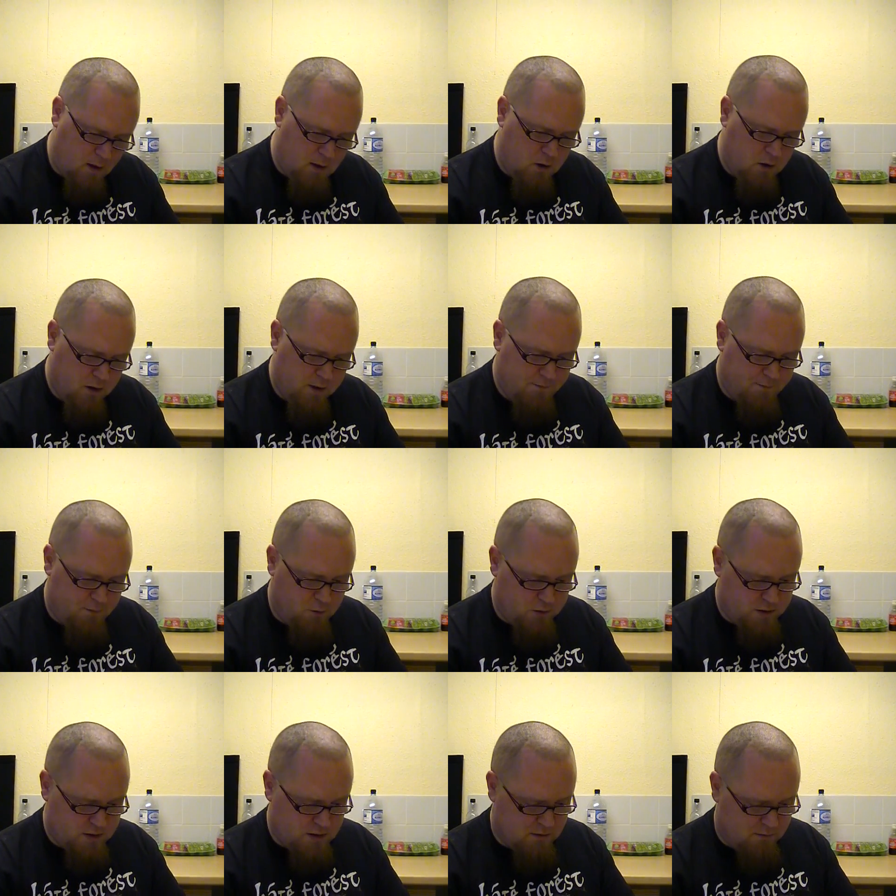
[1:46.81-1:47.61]
Looking
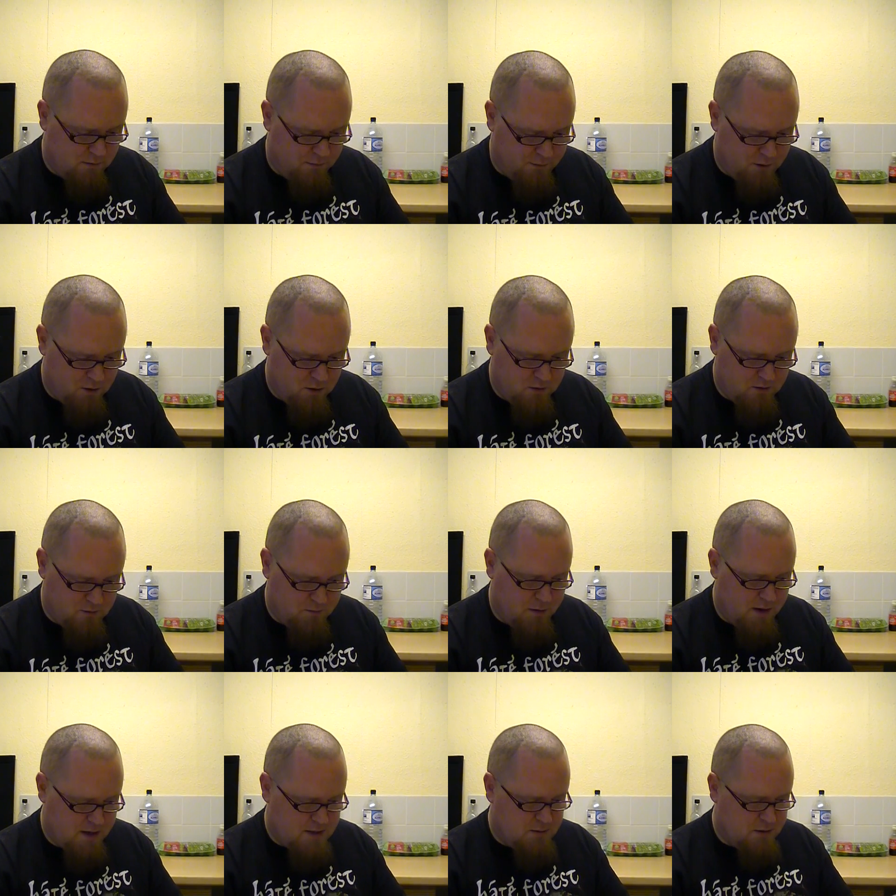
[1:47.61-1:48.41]
forward to the reviews.
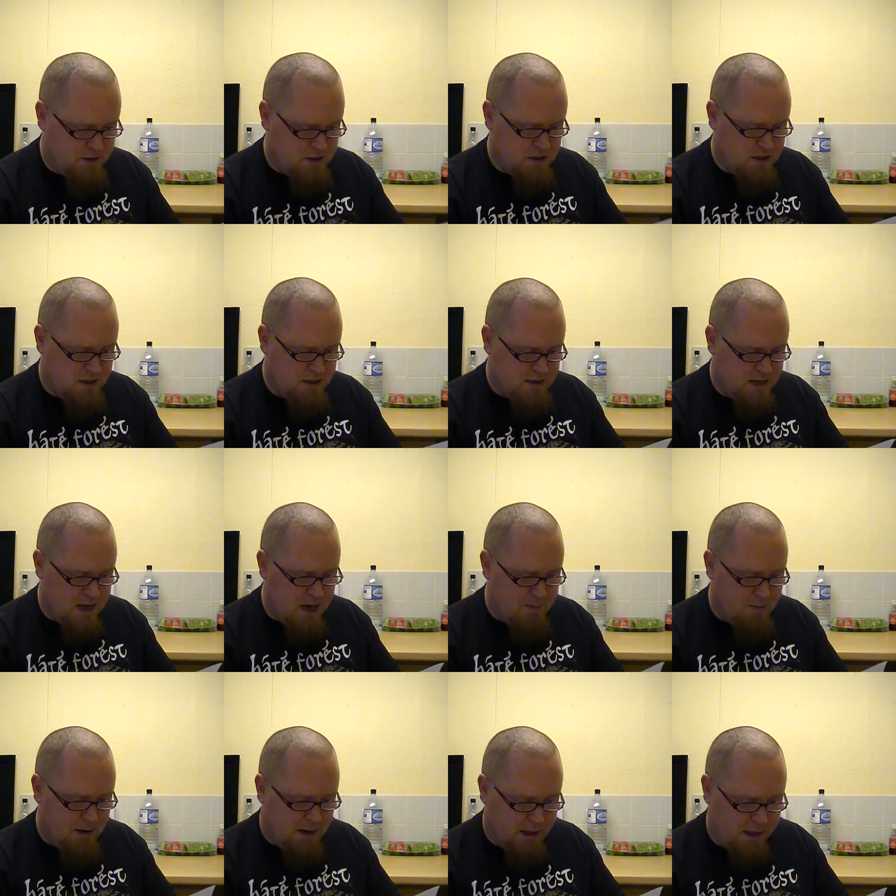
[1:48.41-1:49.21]
Best wishes,
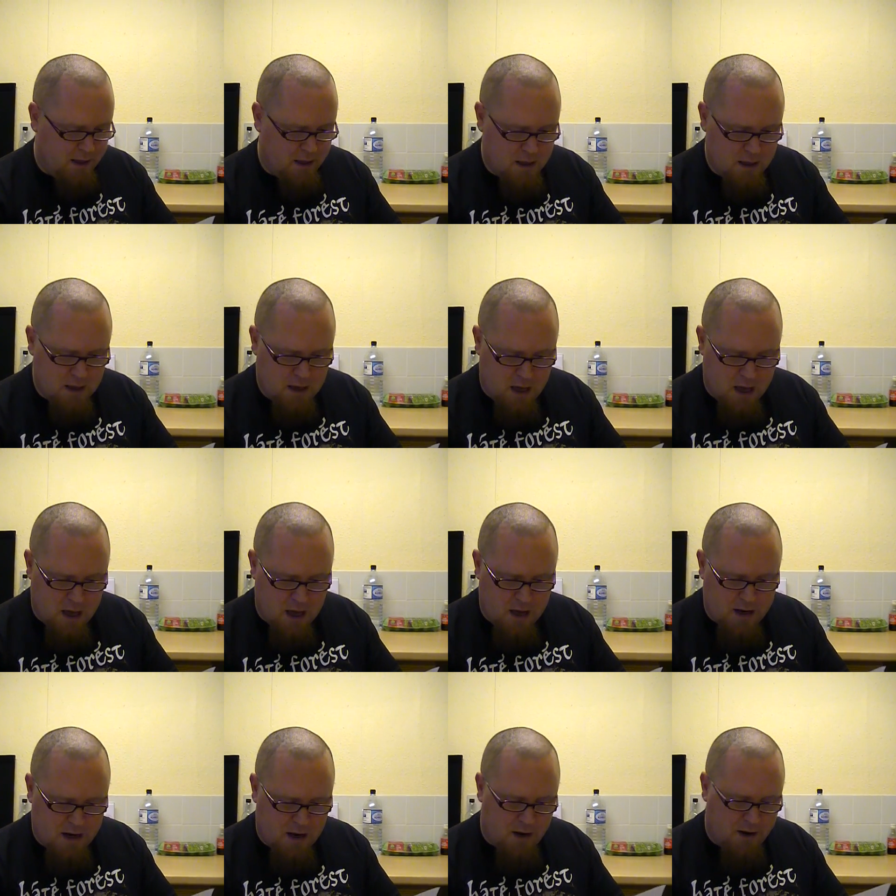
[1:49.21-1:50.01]
Emily.
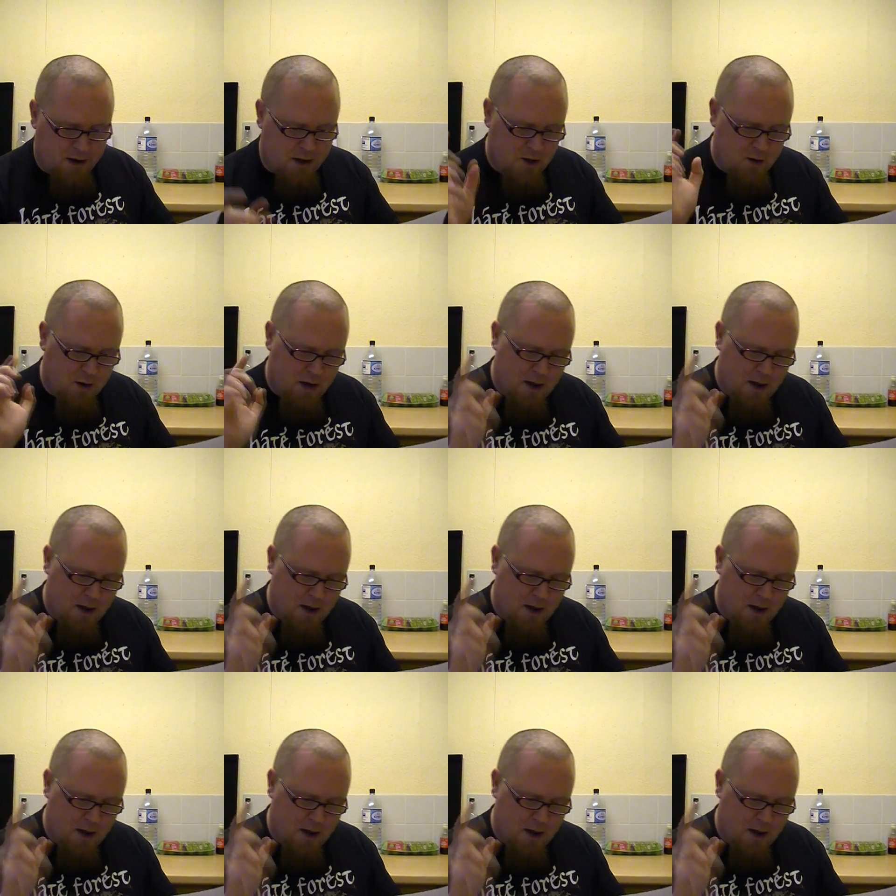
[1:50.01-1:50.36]
Uh, now I know